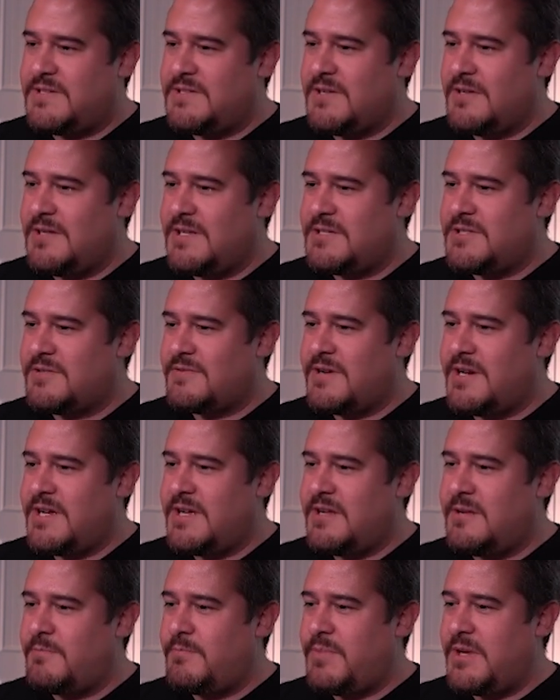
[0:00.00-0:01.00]
So let's go
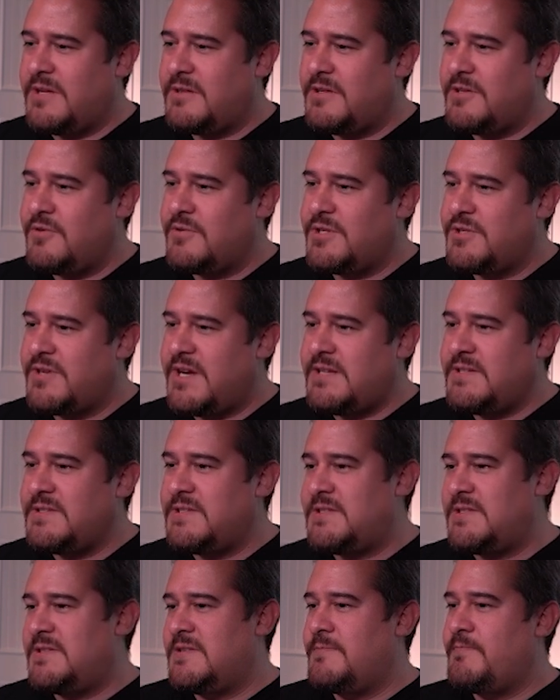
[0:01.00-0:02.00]
ahead and ping the new
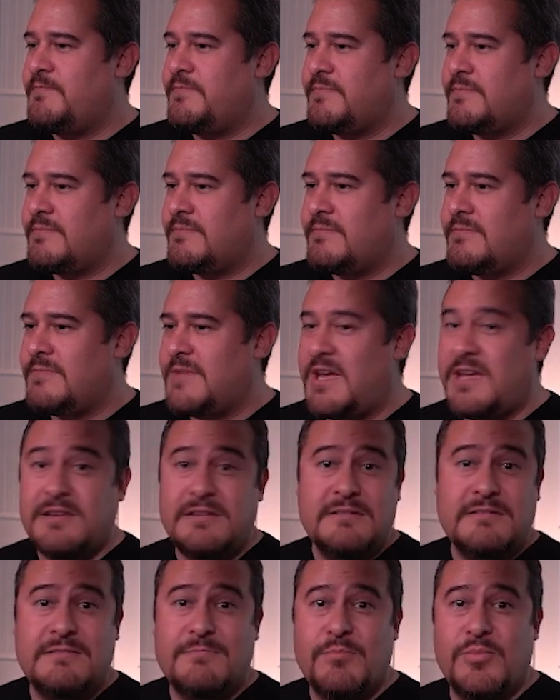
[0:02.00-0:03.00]
address
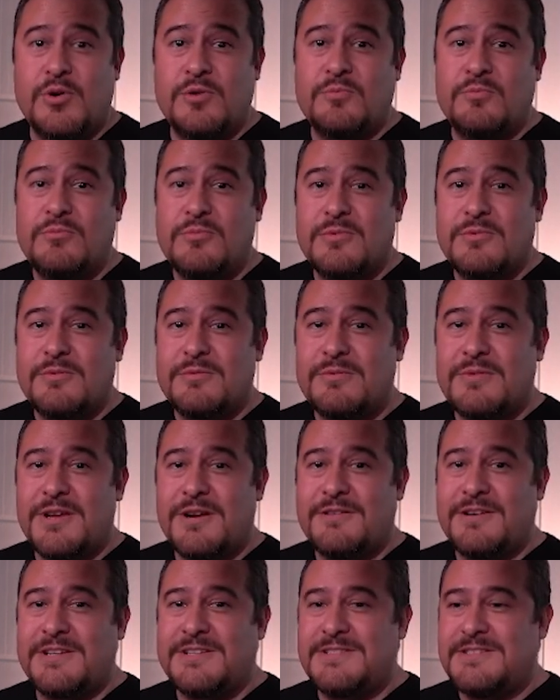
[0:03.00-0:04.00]
and boom,
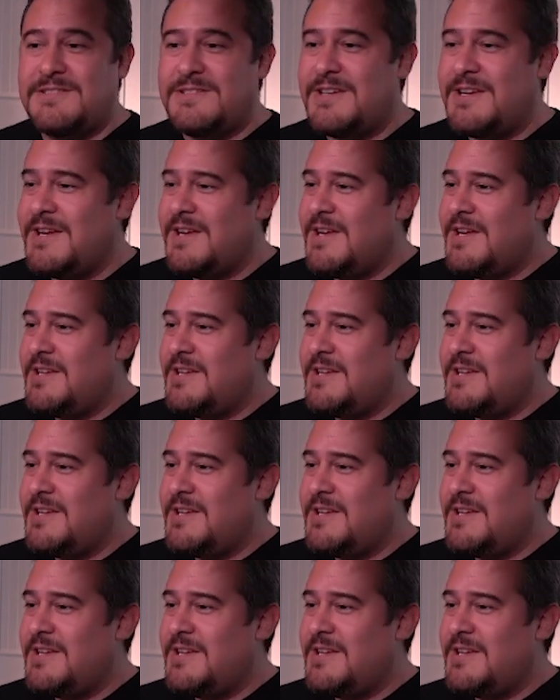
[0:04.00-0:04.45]
there it is.